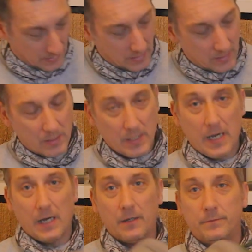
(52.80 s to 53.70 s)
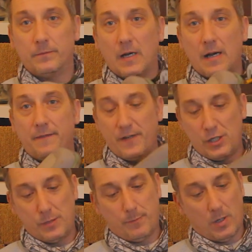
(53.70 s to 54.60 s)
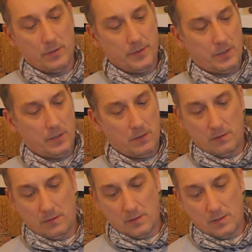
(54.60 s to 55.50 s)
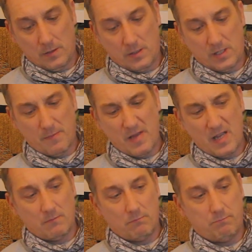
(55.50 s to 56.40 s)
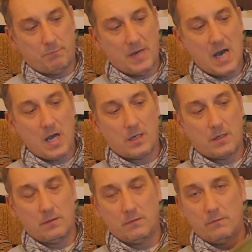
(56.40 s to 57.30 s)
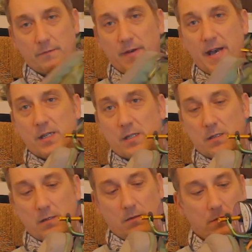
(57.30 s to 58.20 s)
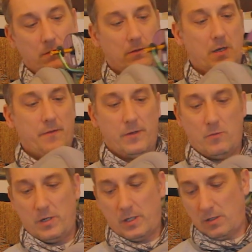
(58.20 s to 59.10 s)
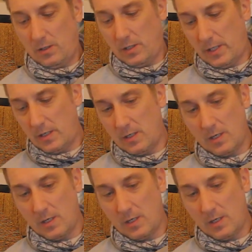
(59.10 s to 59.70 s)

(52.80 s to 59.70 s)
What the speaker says: This is a fish pond summit, pack, vest, whatever you want to call it.